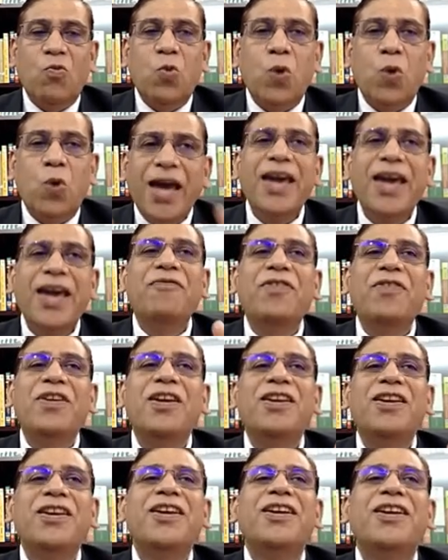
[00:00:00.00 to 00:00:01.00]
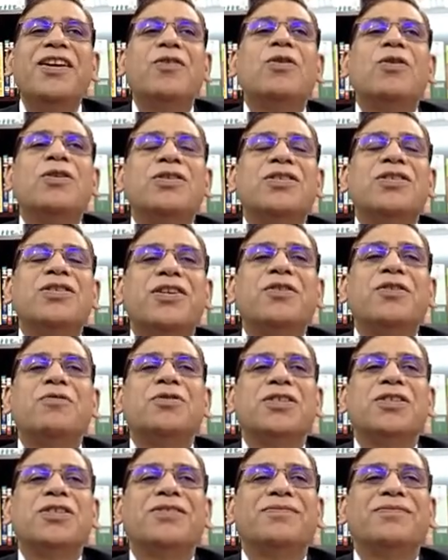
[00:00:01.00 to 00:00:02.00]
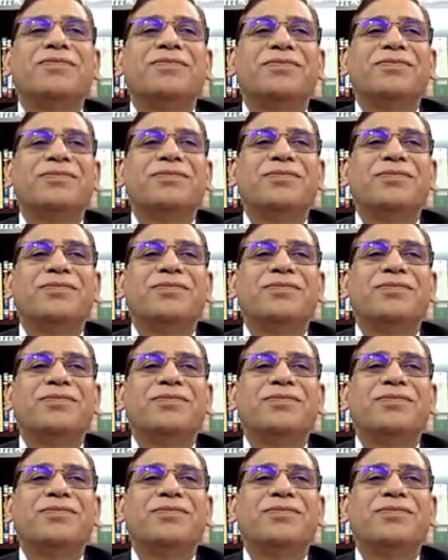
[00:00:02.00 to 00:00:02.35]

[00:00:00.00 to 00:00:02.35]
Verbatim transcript: why we need a constitution.